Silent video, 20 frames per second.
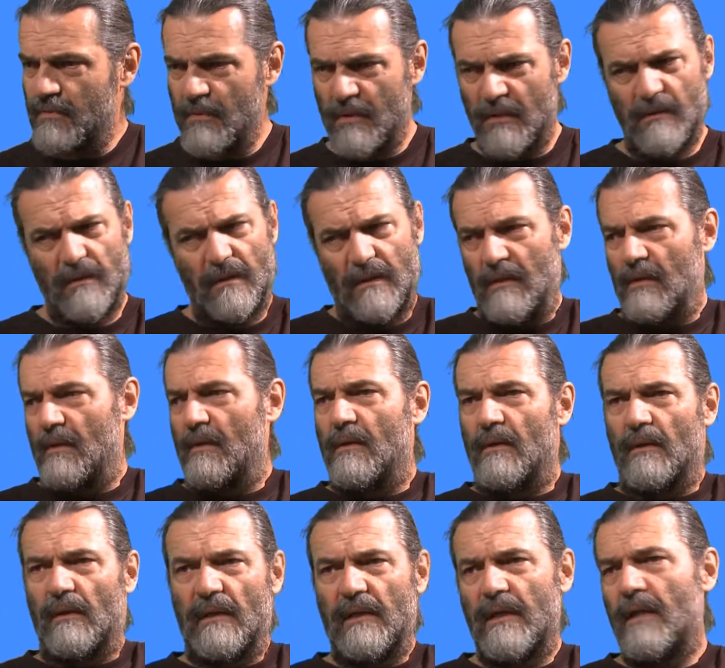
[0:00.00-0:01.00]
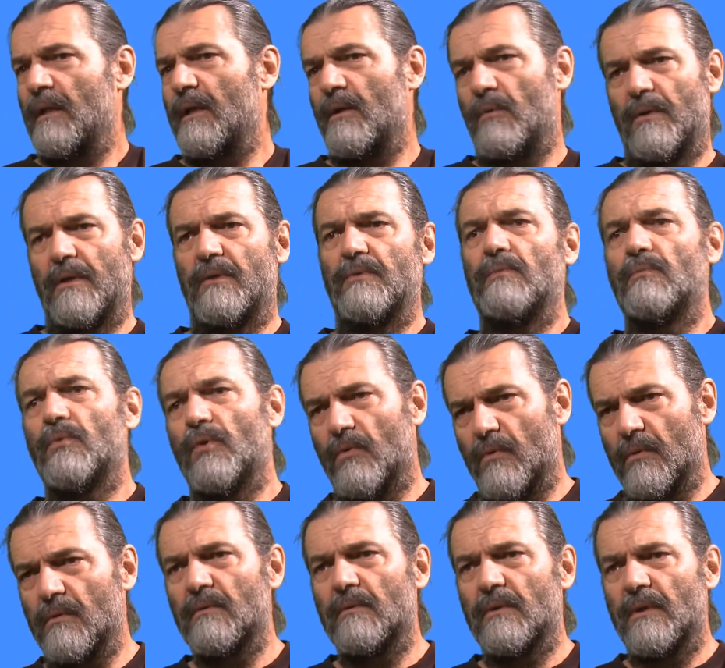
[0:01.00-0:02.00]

well, clearly I want to do more.